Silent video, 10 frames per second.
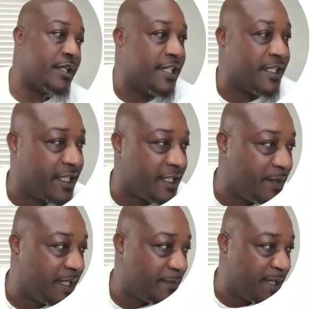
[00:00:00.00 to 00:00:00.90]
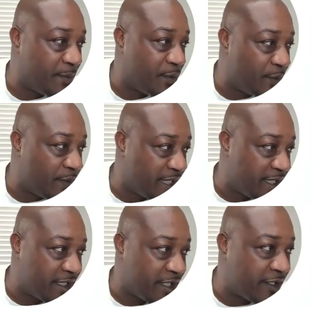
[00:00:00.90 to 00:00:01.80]
It's going to be the people who we're going
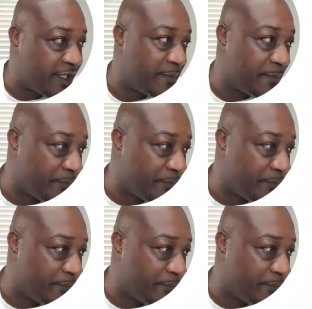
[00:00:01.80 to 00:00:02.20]
to target.